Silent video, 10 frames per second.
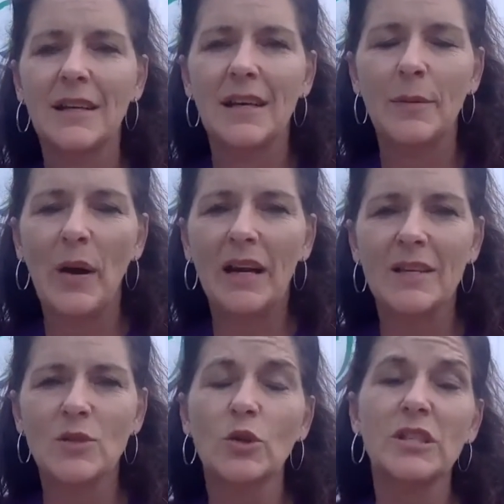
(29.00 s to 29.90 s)
in
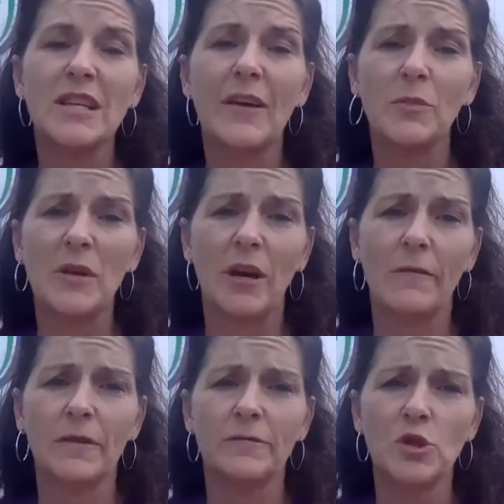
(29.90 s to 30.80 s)
potting soil. You just have to be
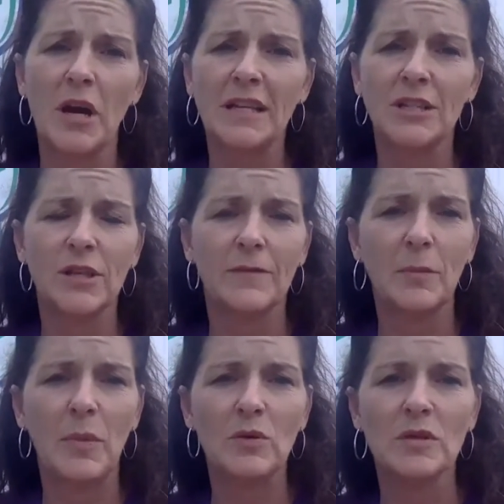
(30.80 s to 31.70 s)
careful of drainage. You have
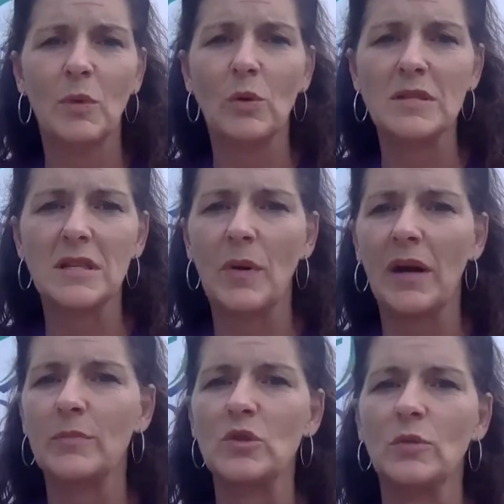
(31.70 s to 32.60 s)
to poke some holes in the
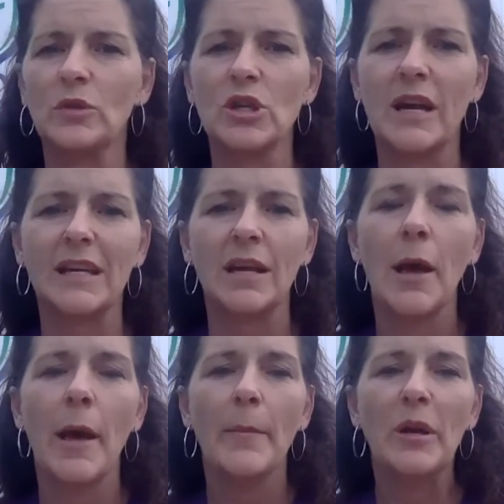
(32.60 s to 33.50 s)
bottom so it will drain.
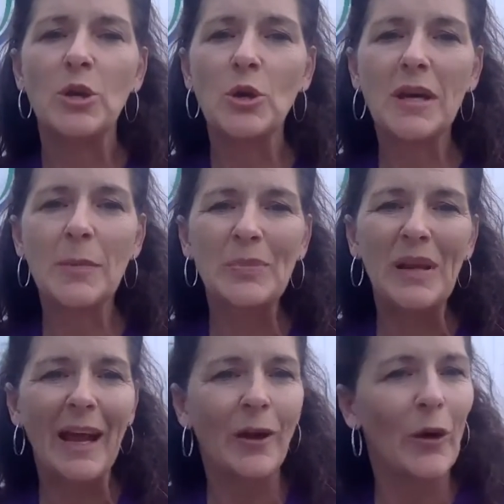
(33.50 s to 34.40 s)
But you can
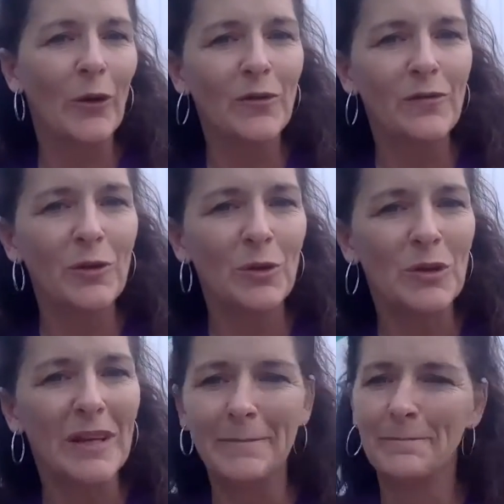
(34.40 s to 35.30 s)
plant your own
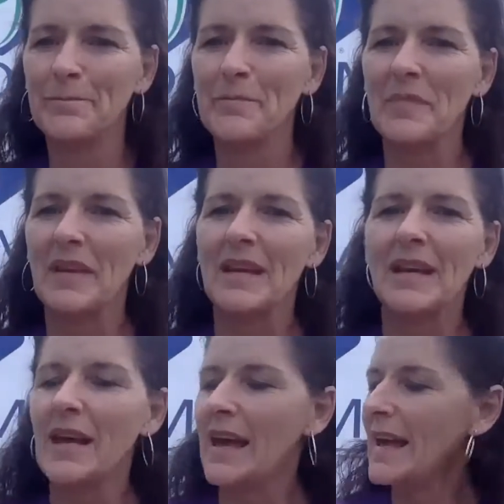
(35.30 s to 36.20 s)
food.
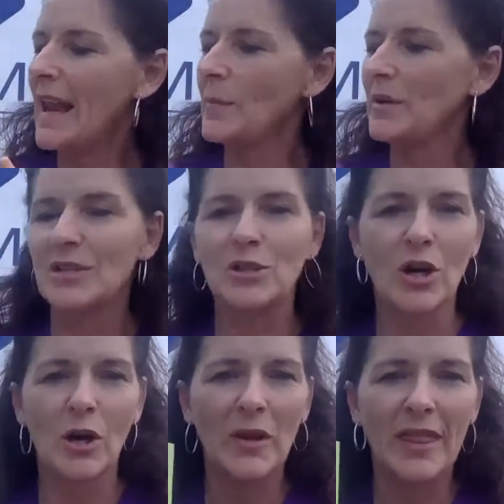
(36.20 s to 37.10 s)
Okay, and I'm going to
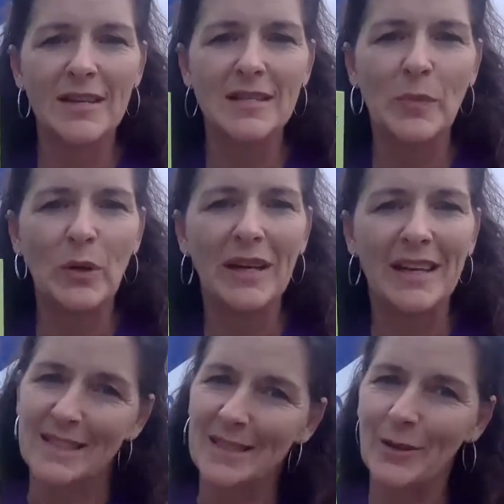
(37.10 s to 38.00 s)
start with this book.
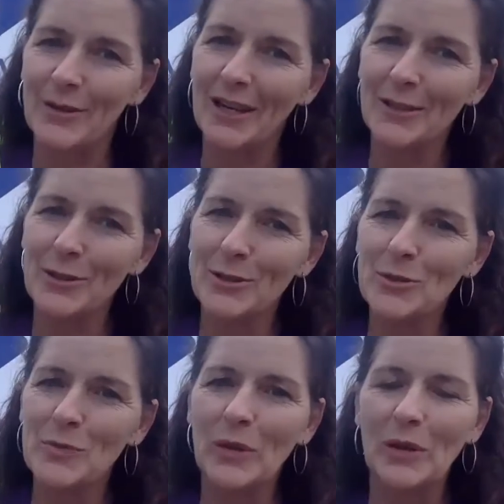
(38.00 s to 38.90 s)
It's another Dr.
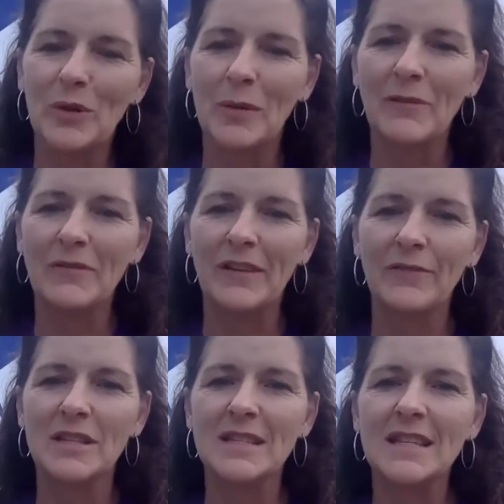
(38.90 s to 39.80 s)
Seuss book, one of my
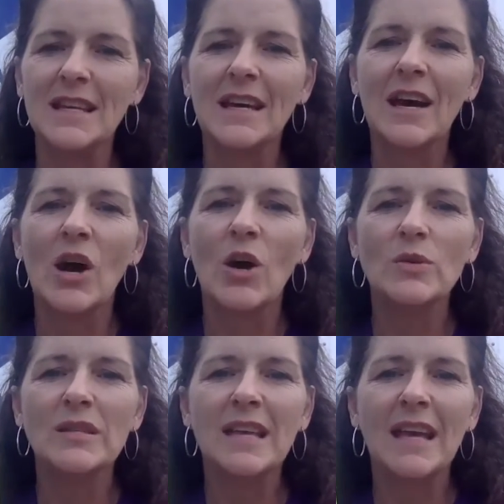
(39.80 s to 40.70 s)
favorites. Oh,
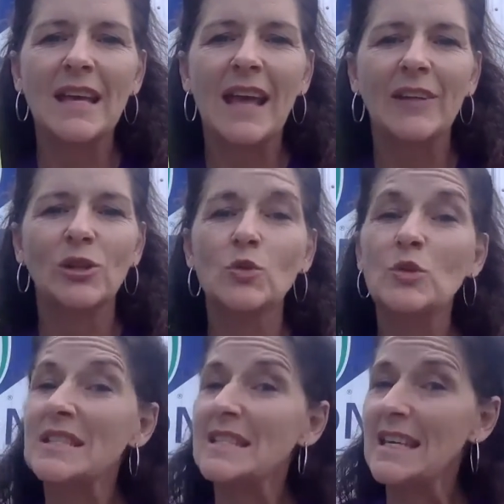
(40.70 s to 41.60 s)
Say Can You
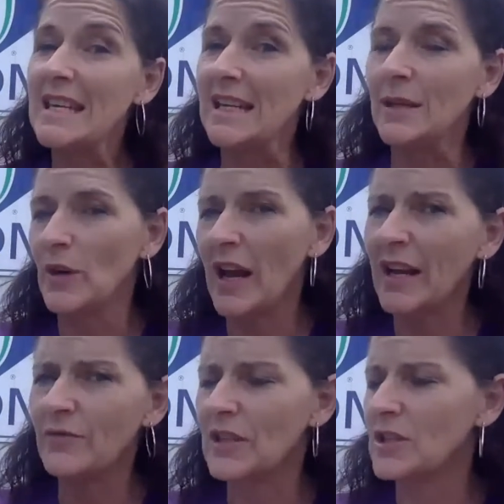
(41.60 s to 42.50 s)
Seed? And we're not
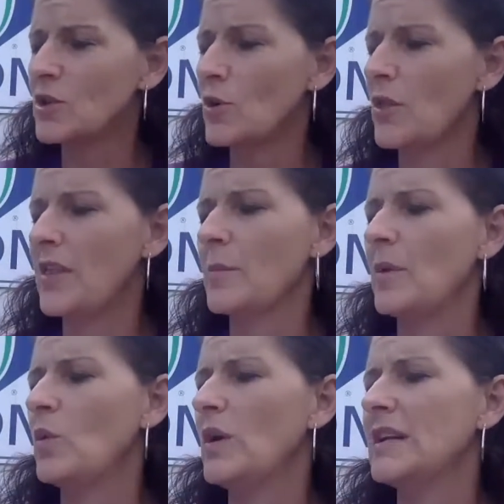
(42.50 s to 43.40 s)
going to finish the whole thing,
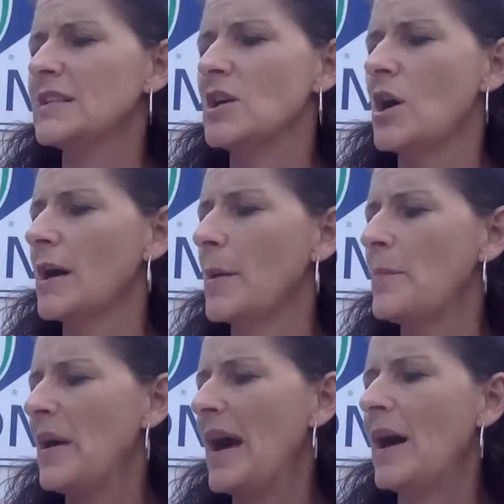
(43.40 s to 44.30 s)
but we're going to talk
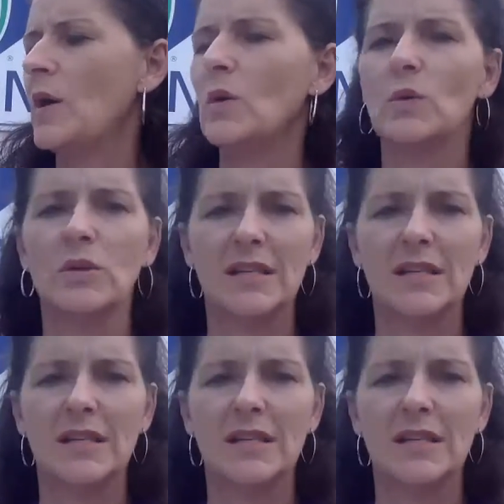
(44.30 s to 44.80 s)
about